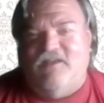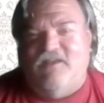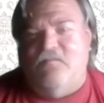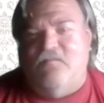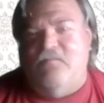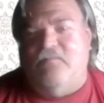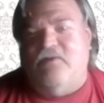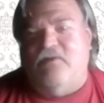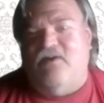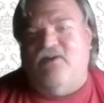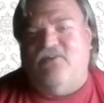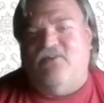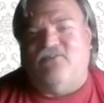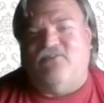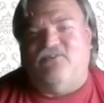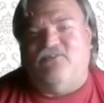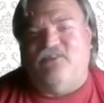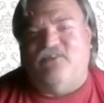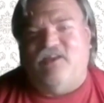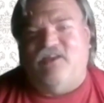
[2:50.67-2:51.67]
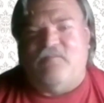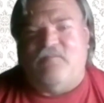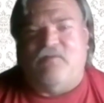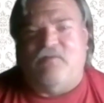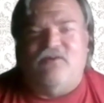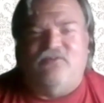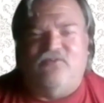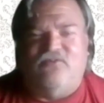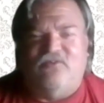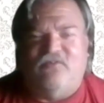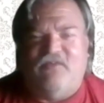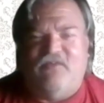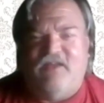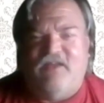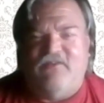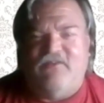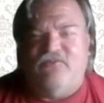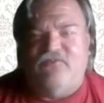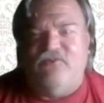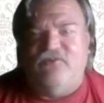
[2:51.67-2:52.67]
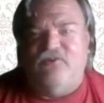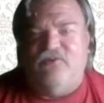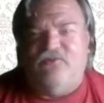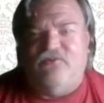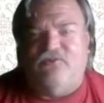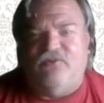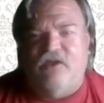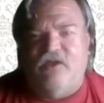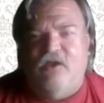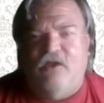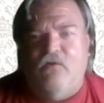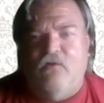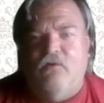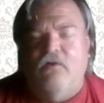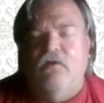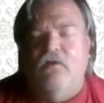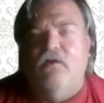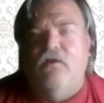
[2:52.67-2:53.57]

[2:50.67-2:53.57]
and I'm embarrassed to say I probably should have had this years ago,